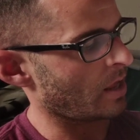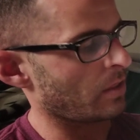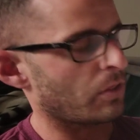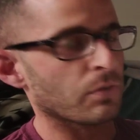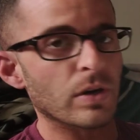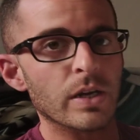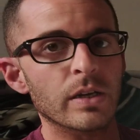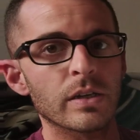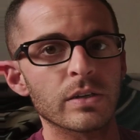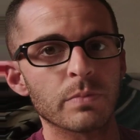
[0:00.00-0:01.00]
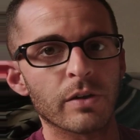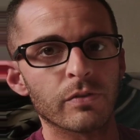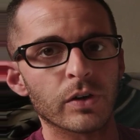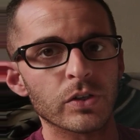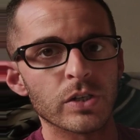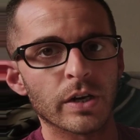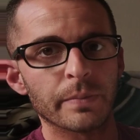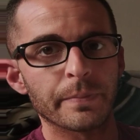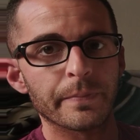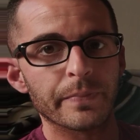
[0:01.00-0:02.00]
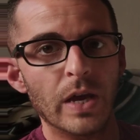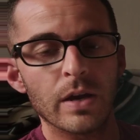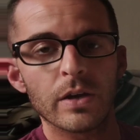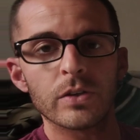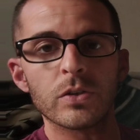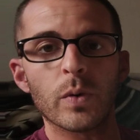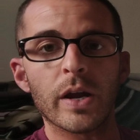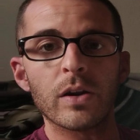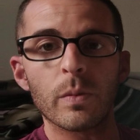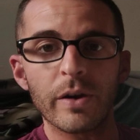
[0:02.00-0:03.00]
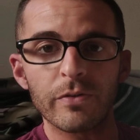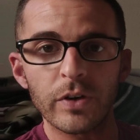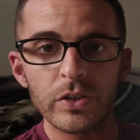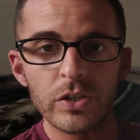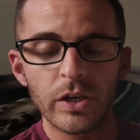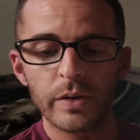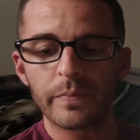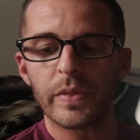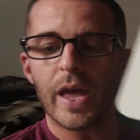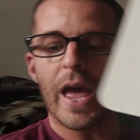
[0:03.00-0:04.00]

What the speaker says: and 3 is my first term. So when I know my first term